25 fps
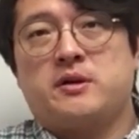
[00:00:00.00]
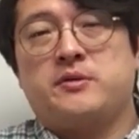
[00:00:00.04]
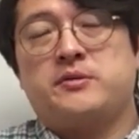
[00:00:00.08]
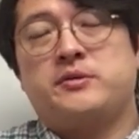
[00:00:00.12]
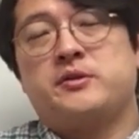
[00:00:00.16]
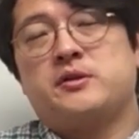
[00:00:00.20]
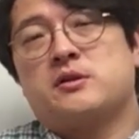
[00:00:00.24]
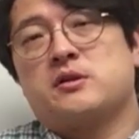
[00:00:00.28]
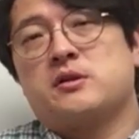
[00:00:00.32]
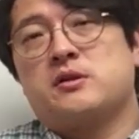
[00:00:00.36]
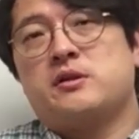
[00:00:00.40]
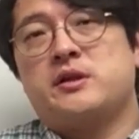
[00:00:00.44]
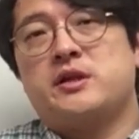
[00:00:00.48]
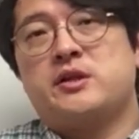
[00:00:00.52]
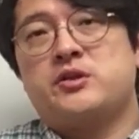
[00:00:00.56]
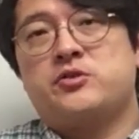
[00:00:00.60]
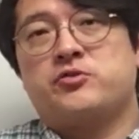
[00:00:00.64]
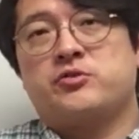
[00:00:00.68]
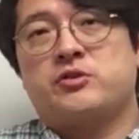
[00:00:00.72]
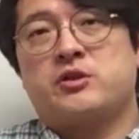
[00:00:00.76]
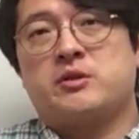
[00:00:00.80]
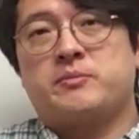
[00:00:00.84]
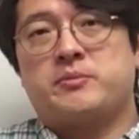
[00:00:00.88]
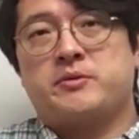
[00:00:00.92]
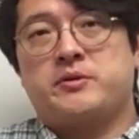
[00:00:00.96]
under the
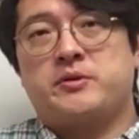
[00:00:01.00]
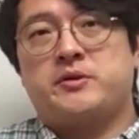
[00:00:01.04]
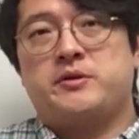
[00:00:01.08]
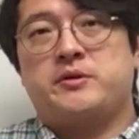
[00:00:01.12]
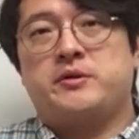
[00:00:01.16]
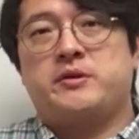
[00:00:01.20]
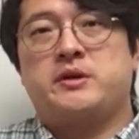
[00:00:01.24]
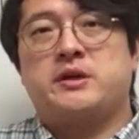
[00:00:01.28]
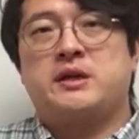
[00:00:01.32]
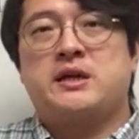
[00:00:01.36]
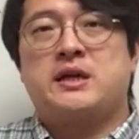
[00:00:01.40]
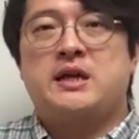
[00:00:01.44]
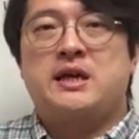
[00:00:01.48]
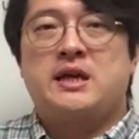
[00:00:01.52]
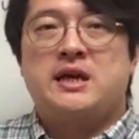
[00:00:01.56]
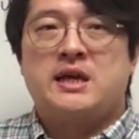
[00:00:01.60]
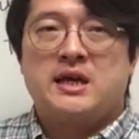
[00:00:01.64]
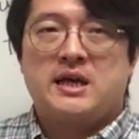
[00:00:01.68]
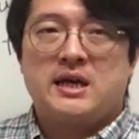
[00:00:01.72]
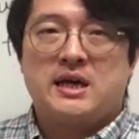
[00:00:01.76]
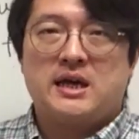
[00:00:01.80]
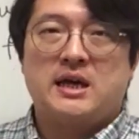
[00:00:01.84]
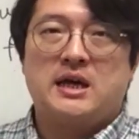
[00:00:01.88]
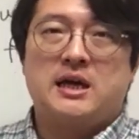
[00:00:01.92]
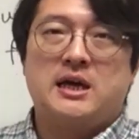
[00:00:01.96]
reasonable
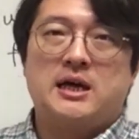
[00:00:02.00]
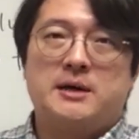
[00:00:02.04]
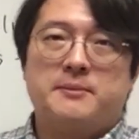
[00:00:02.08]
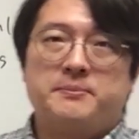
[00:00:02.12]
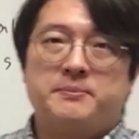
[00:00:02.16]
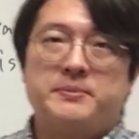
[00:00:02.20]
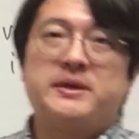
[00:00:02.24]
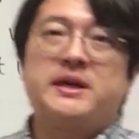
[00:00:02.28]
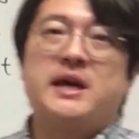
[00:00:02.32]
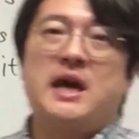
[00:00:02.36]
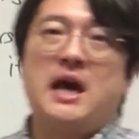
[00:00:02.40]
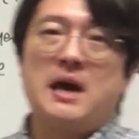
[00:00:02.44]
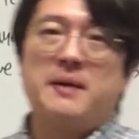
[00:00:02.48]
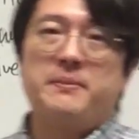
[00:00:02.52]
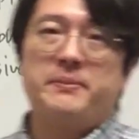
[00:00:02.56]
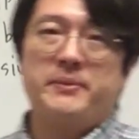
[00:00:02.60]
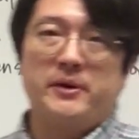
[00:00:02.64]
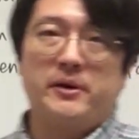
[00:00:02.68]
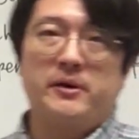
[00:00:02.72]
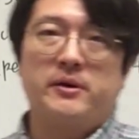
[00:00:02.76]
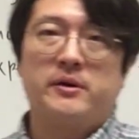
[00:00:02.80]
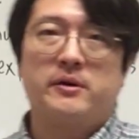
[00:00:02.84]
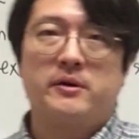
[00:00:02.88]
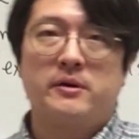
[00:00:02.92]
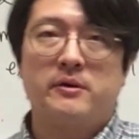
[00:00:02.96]

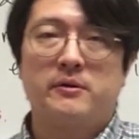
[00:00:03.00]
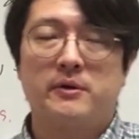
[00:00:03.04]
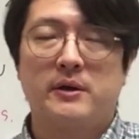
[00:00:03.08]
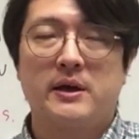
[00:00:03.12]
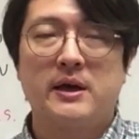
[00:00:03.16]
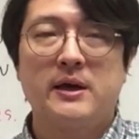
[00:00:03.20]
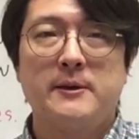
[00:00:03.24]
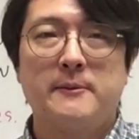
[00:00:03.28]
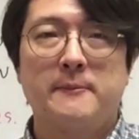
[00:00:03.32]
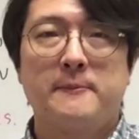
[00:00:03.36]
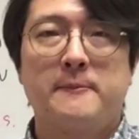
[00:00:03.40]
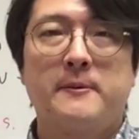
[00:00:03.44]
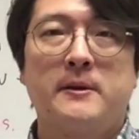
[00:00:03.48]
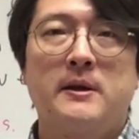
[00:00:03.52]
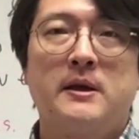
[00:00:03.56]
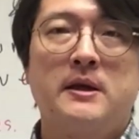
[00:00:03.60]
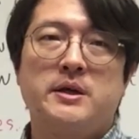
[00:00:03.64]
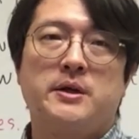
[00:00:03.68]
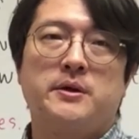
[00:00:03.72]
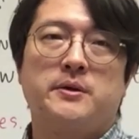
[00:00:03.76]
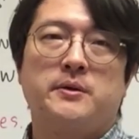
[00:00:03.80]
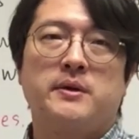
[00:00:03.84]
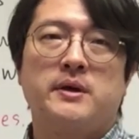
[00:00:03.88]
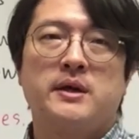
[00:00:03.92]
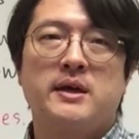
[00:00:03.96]
behavior. Okay,
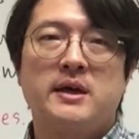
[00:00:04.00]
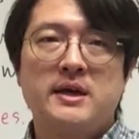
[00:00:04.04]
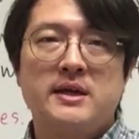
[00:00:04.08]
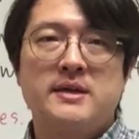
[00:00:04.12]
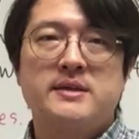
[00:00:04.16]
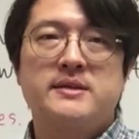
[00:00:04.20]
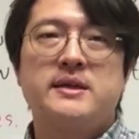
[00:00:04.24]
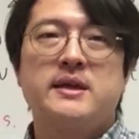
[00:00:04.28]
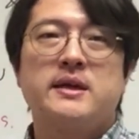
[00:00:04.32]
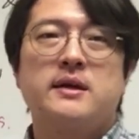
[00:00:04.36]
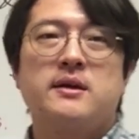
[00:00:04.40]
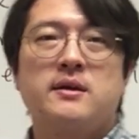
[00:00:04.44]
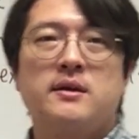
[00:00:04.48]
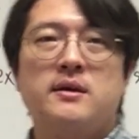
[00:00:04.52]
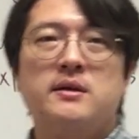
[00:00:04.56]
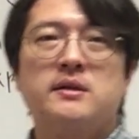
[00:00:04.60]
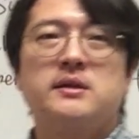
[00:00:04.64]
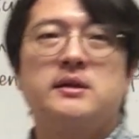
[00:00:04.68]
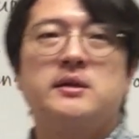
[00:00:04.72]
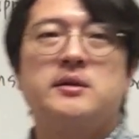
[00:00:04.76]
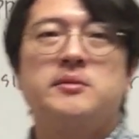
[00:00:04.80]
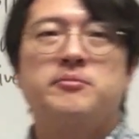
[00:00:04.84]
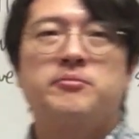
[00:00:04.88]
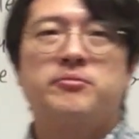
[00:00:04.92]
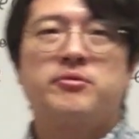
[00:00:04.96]
so second,
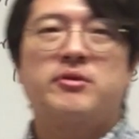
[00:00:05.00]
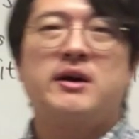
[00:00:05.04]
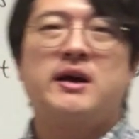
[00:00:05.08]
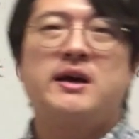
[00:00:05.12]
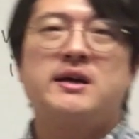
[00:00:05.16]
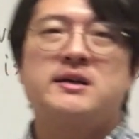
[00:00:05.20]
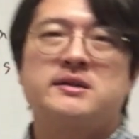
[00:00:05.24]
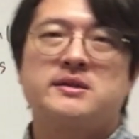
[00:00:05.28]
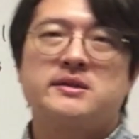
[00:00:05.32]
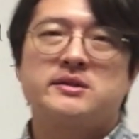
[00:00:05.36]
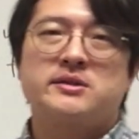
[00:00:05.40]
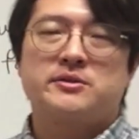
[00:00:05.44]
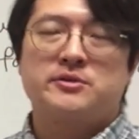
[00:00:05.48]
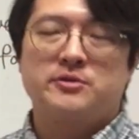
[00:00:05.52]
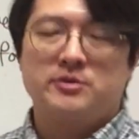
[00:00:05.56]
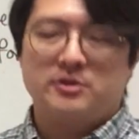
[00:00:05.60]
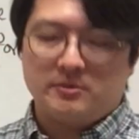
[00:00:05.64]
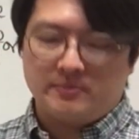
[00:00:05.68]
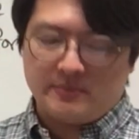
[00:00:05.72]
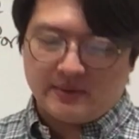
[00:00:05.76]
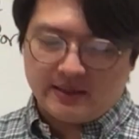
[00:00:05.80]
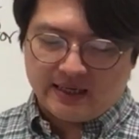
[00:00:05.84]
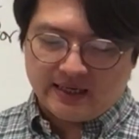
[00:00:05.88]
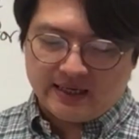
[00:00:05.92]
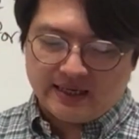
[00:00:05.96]
prices
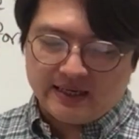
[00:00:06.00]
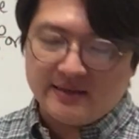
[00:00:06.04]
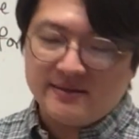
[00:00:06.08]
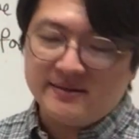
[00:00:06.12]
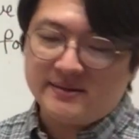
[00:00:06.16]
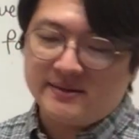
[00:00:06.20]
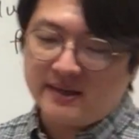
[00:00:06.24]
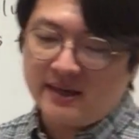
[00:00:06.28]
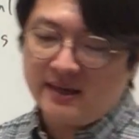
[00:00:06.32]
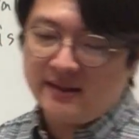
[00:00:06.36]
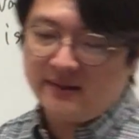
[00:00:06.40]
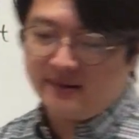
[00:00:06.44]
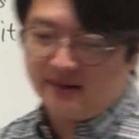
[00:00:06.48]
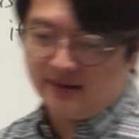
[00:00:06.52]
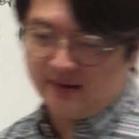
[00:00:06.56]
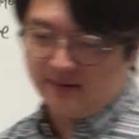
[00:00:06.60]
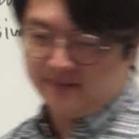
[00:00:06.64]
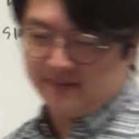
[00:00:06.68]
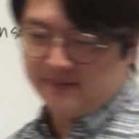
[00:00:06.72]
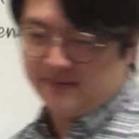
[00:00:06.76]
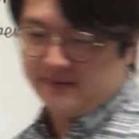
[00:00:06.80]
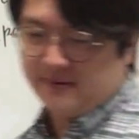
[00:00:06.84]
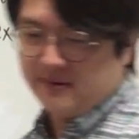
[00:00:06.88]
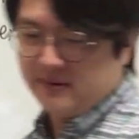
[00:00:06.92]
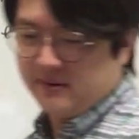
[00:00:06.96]
could be incentive.